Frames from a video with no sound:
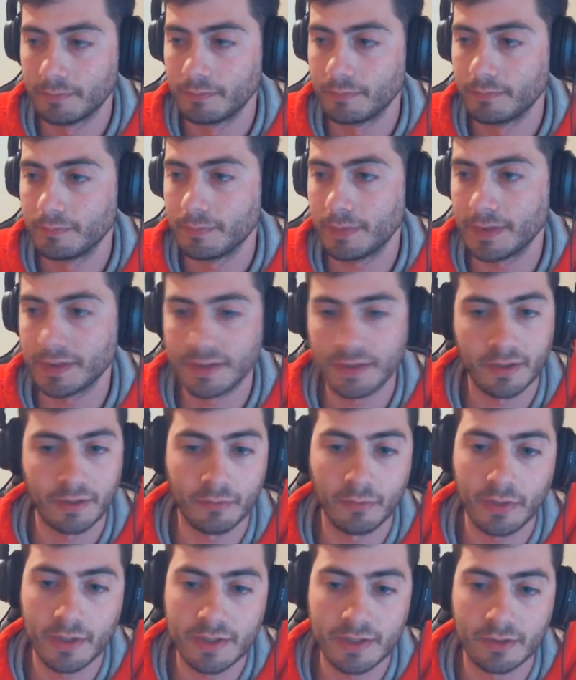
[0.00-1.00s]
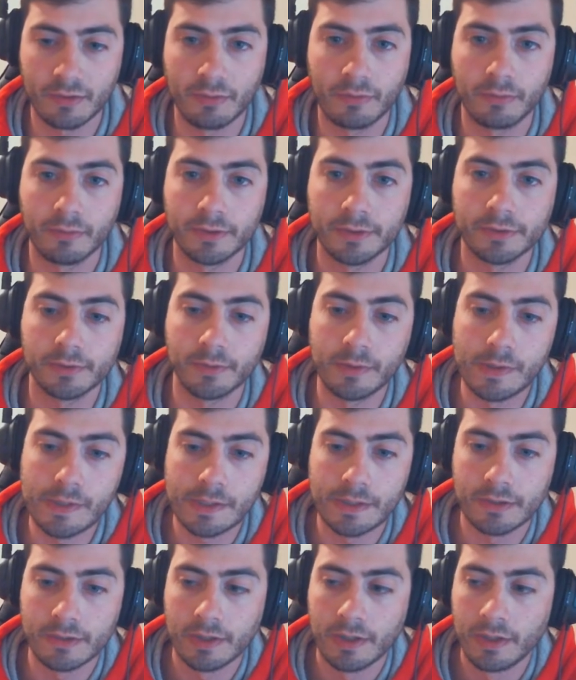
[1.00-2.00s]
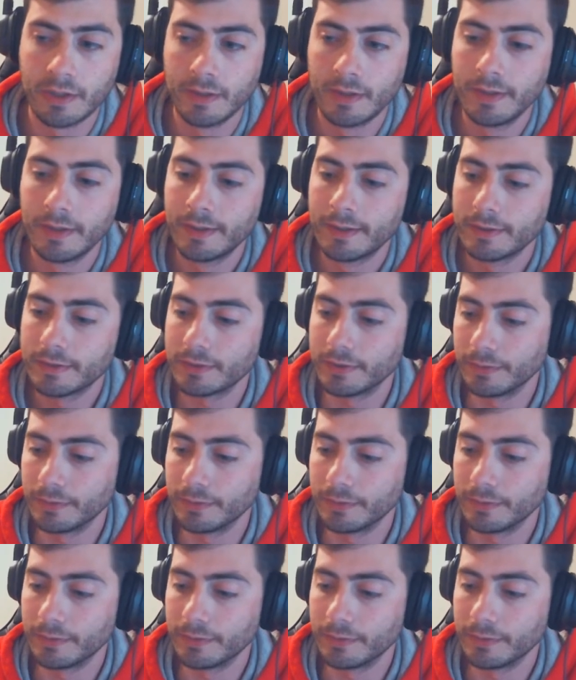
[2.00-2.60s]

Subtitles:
basically wasting their resources. So